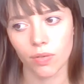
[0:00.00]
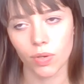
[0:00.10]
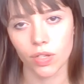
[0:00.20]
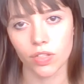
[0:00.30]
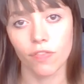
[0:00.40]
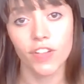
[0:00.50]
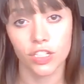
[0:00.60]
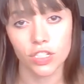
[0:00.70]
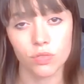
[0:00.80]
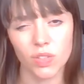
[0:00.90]
where the
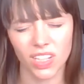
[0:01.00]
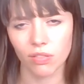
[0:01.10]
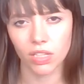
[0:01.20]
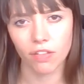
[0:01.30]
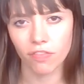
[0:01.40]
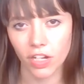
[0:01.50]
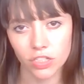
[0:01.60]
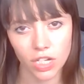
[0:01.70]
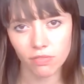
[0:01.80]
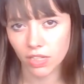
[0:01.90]
fish is really, really
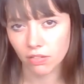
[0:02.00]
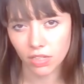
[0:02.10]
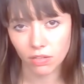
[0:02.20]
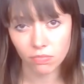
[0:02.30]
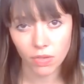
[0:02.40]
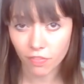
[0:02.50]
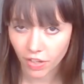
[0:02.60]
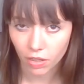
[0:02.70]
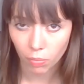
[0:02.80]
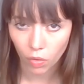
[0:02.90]
fresh and really, really
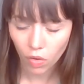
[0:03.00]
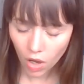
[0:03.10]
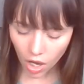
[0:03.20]
available.